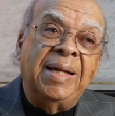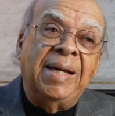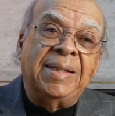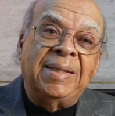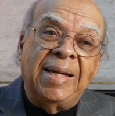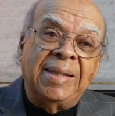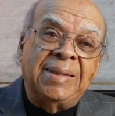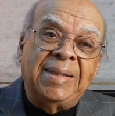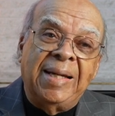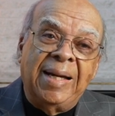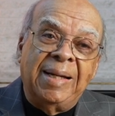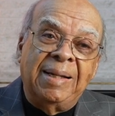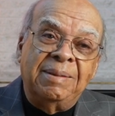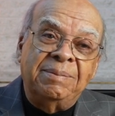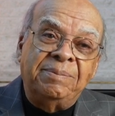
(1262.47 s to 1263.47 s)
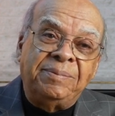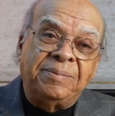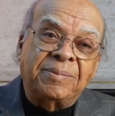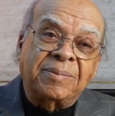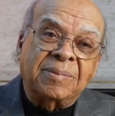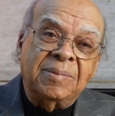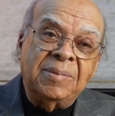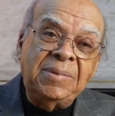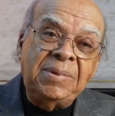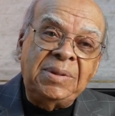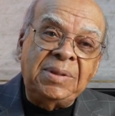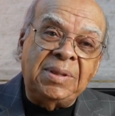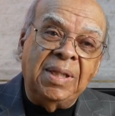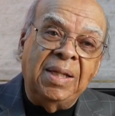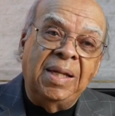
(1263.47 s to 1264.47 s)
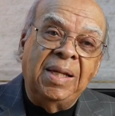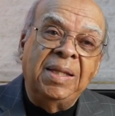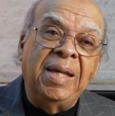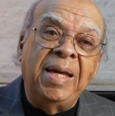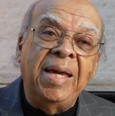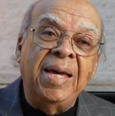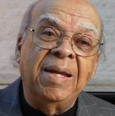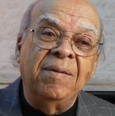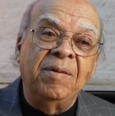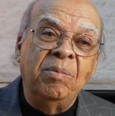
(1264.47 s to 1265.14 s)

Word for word: at that time, the head of